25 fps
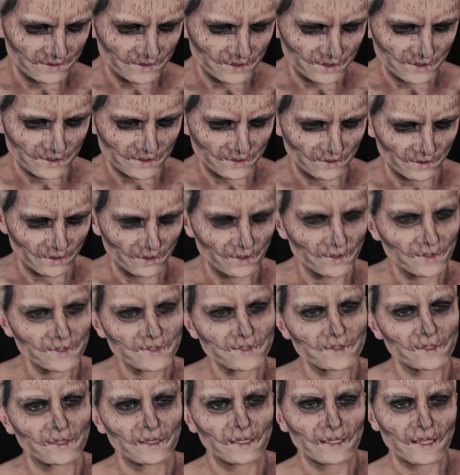just so long as
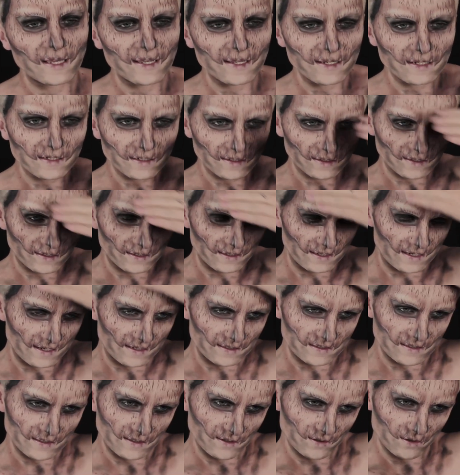the line
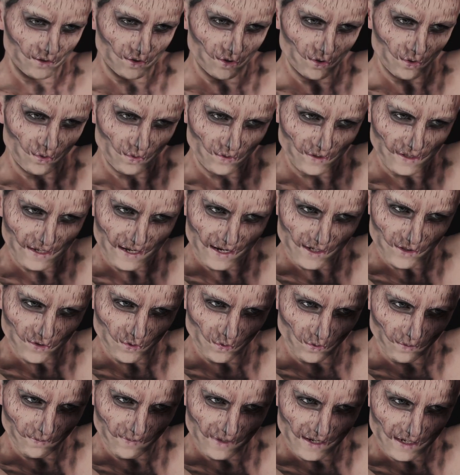connecting to the
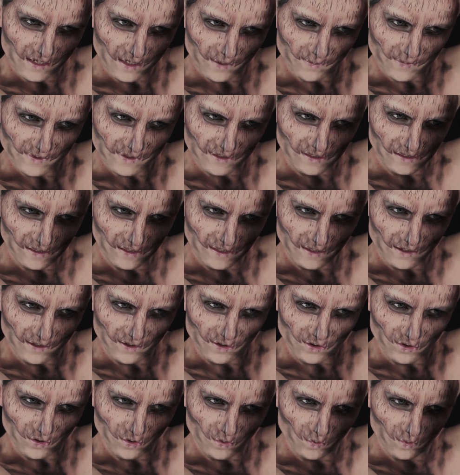actual makeup is
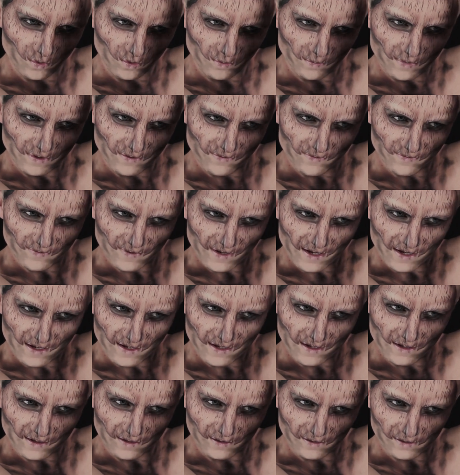clean, you will be
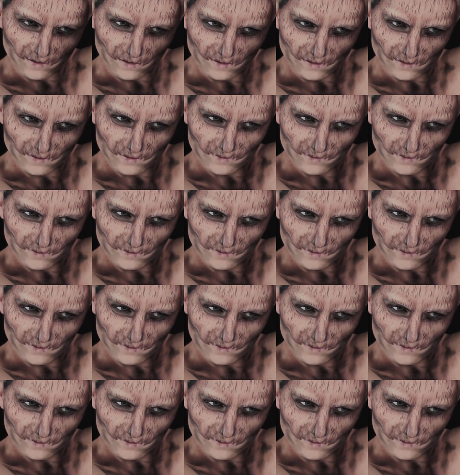fine.